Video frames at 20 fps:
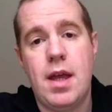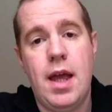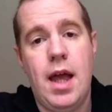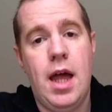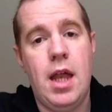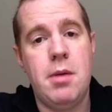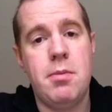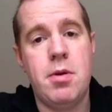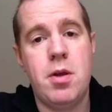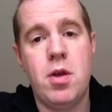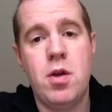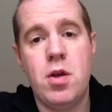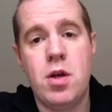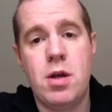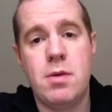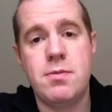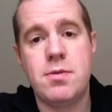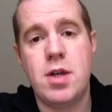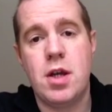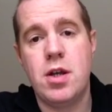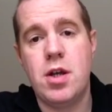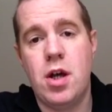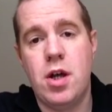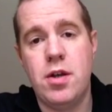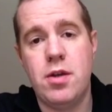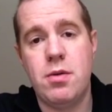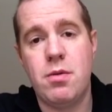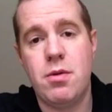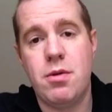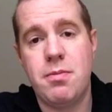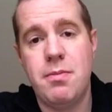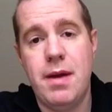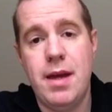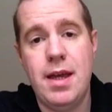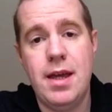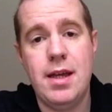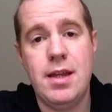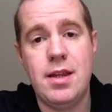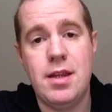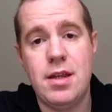anybody who comes out hunting with
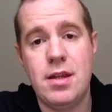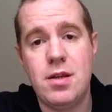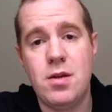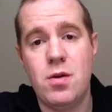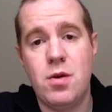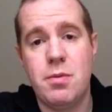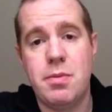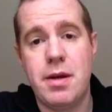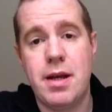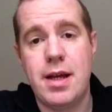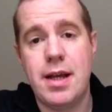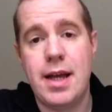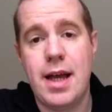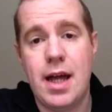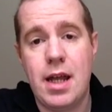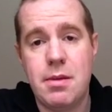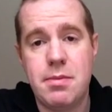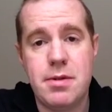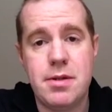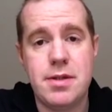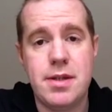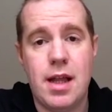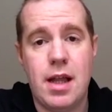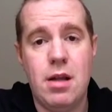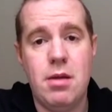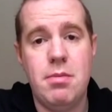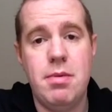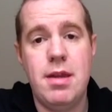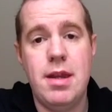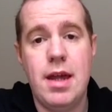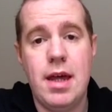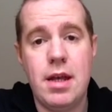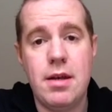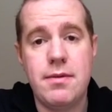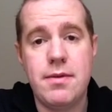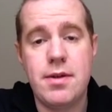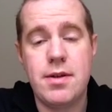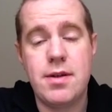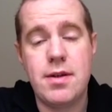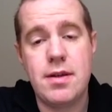me and they go to bring a catapult, that will be the end of
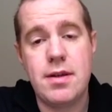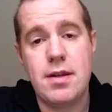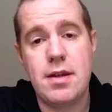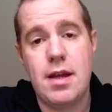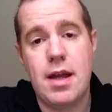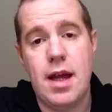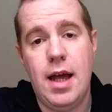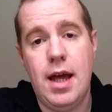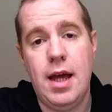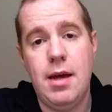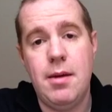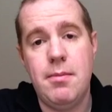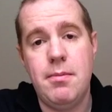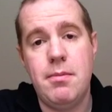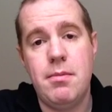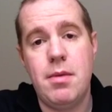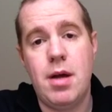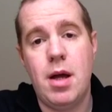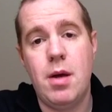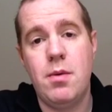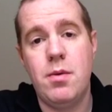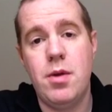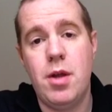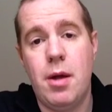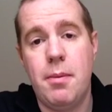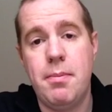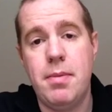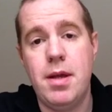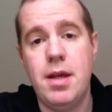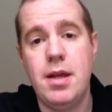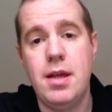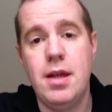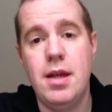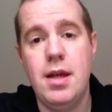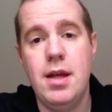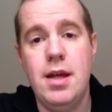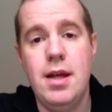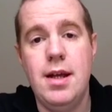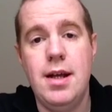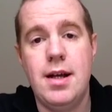it. I will not be
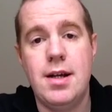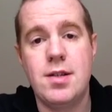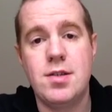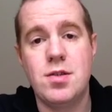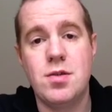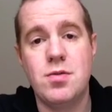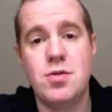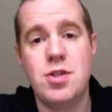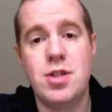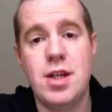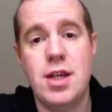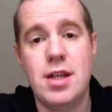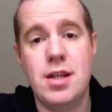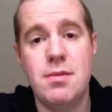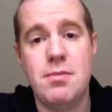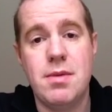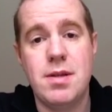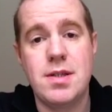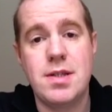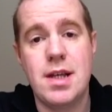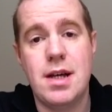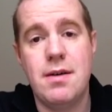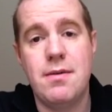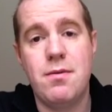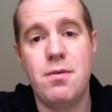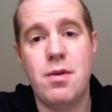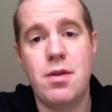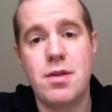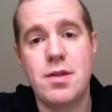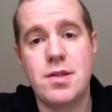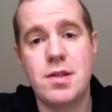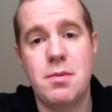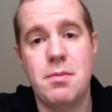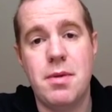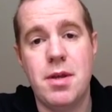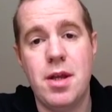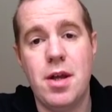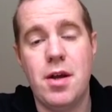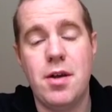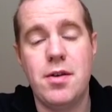associating myself with
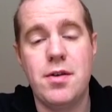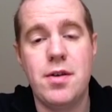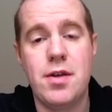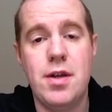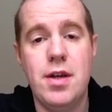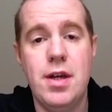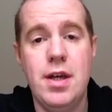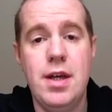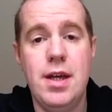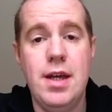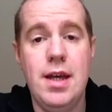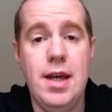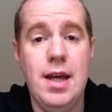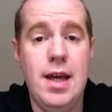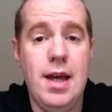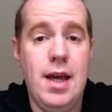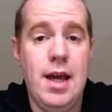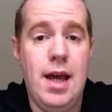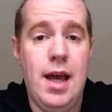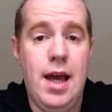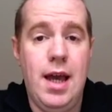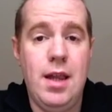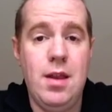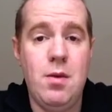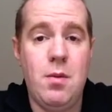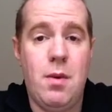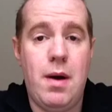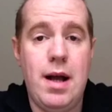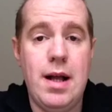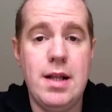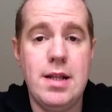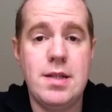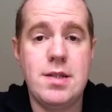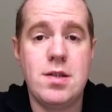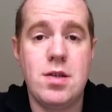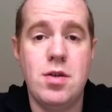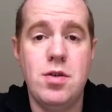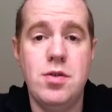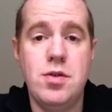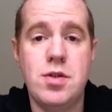somebody out in the wilds
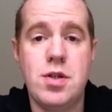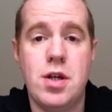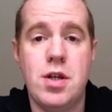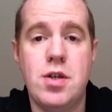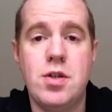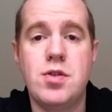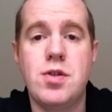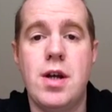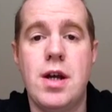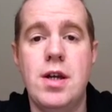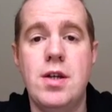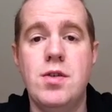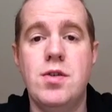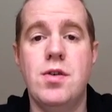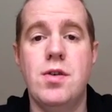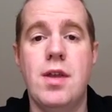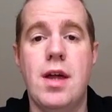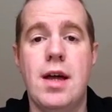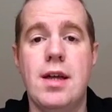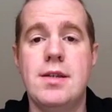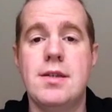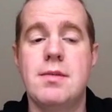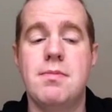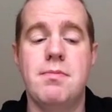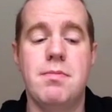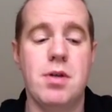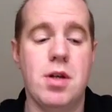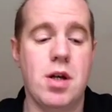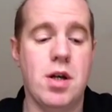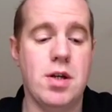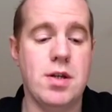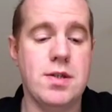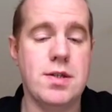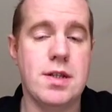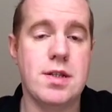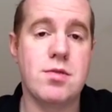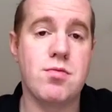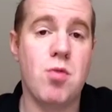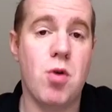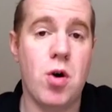who's going to try and do that, because
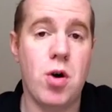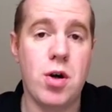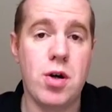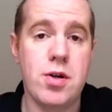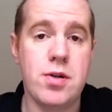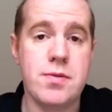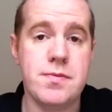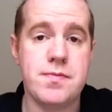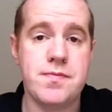it's wrong.